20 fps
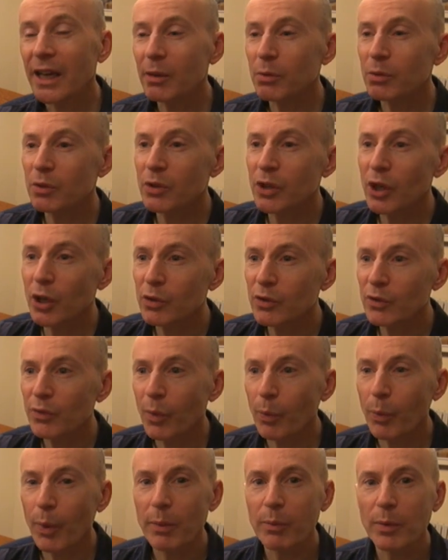And it was
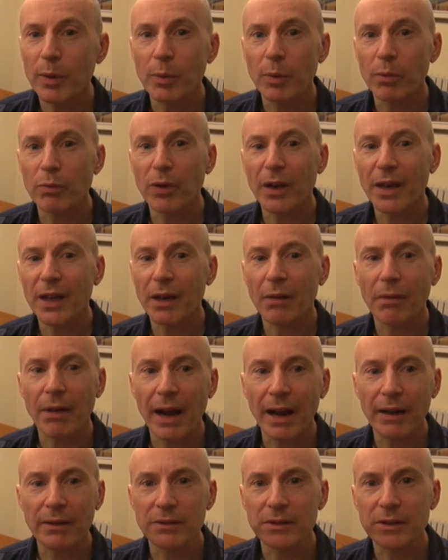useful when we were running
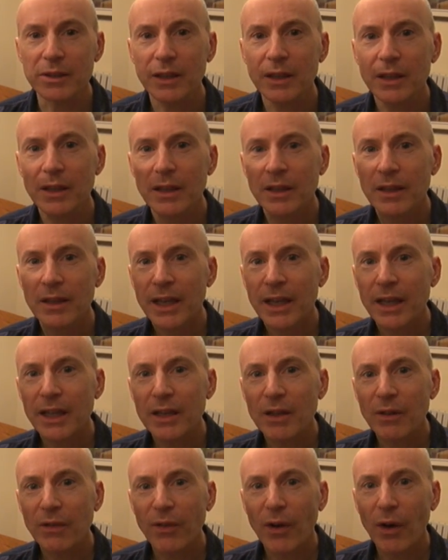around
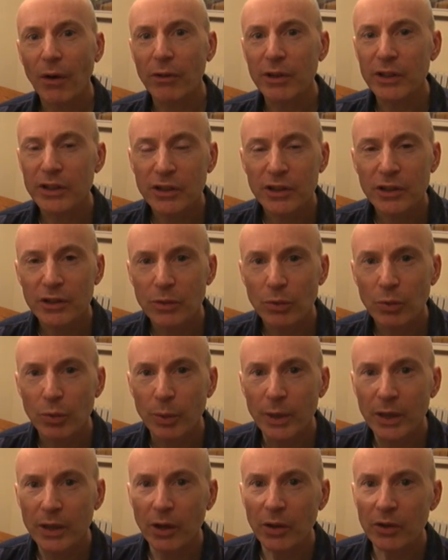in the forest, because
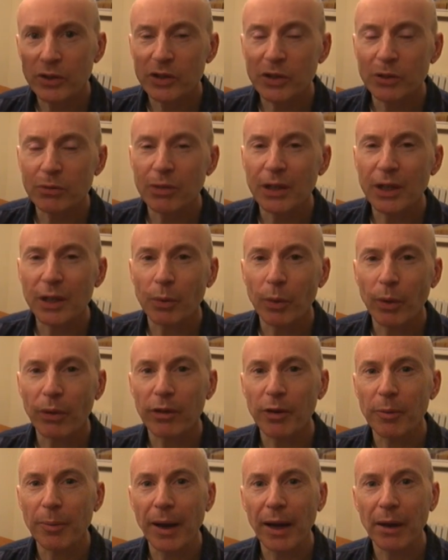all we got to really
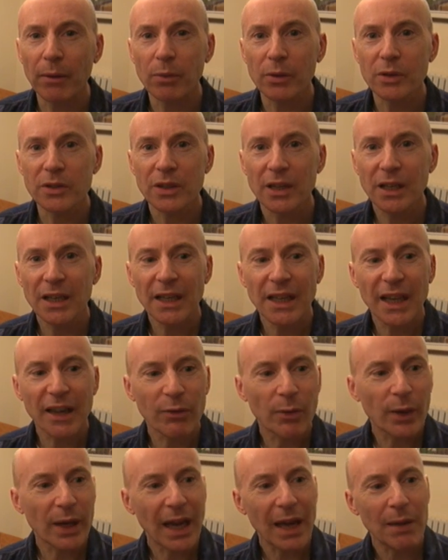worry about was
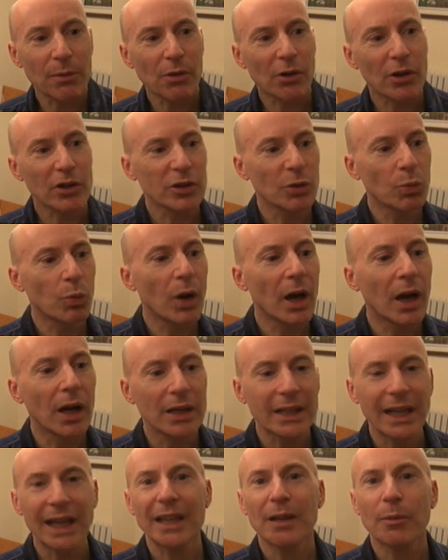if we came across a
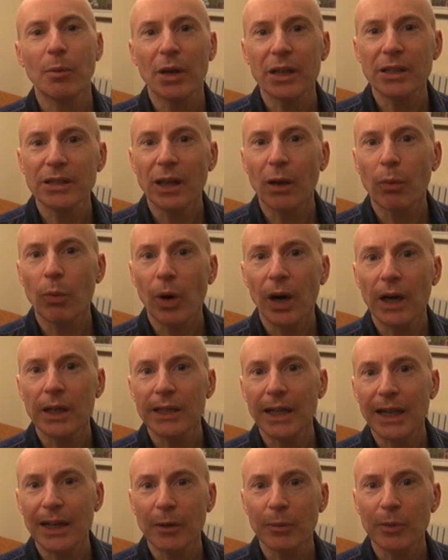wild animal, is that
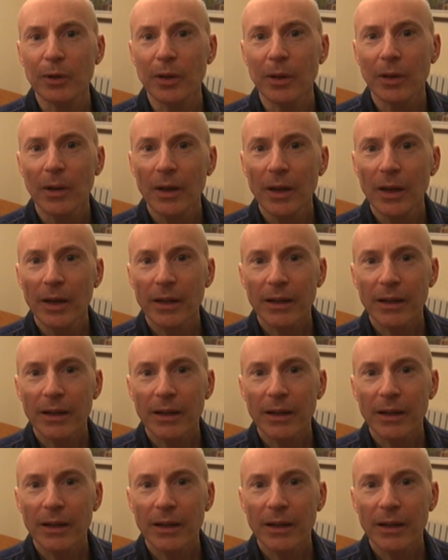wild animal